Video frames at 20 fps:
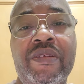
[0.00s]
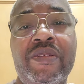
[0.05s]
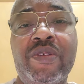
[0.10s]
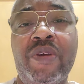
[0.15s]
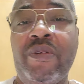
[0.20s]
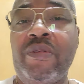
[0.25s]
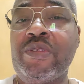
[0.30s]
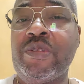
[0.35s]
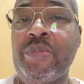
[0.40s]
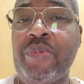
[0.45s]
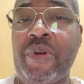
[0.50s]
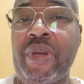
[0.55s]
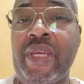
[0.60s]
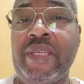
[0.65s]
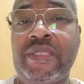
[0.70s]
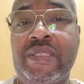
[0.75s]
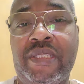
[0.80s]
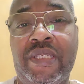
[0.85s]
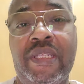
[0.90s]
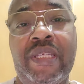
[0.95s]
So I was
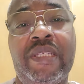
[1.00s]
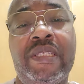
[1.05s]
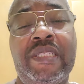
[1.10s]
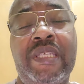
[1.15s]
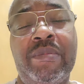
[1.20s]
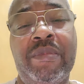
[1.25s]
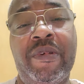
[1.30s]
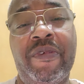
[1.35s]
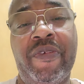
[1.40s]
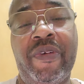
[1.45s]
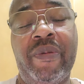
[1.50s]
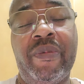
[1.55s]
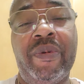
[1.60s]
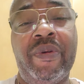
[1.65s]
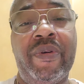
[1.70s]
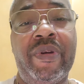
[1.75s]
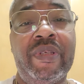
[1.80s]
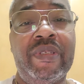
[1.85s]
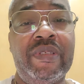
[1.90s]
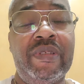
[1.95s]
surprised to see that she sent me a friend
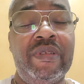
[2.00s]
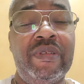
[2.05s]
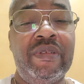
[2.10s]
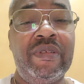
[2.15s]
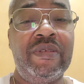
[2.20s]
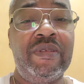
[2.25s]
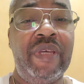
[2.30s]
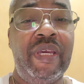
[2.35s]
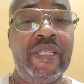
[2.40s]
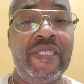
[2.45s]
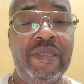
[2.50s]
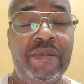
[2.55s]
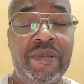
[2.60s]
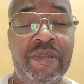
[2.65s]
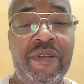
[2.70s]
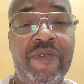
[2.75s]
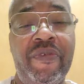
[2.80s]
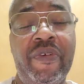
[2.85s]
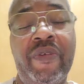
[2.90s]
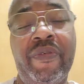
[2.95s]
request. So I
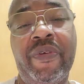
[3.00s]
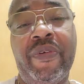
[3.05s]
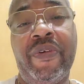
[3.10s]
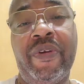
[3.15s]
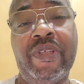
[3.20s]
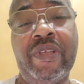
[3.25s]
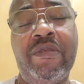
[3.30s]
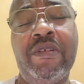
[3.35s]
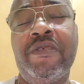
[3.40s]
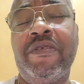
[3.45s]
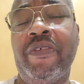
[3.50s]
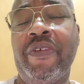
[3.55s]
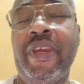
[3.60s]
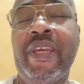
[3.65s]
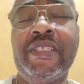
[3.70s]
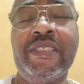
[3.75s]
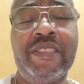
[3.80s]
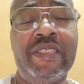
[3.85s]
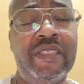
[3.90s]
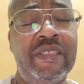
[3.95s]
accepted the friend request. I was
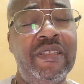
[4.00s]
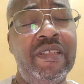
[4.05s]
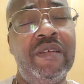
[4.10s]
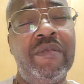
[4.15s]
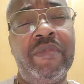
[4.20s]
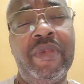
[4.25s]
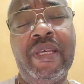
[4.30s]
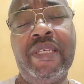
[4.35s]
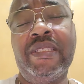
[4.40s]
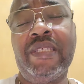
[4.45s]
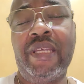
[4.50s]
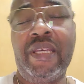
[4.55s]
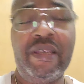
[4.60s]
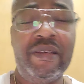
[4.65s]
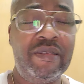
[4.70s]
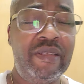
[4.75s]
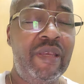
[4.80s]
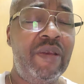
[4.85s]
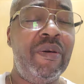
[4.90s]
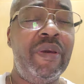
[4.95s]
very hesitant.
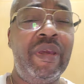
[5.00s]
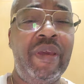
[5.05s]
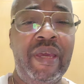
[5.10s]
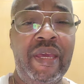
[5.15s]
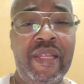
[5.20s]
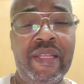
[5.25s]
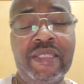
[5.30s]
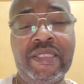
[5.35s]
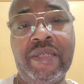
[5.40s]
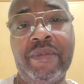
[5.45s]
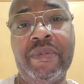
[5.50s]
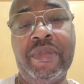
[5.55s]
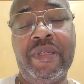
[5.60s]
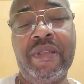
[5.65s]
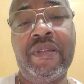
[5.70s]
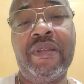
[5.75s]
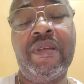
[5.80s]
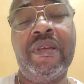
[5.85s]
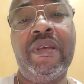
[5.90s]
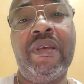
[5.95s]
I was like, okay, I'll
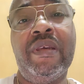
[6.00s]
accept it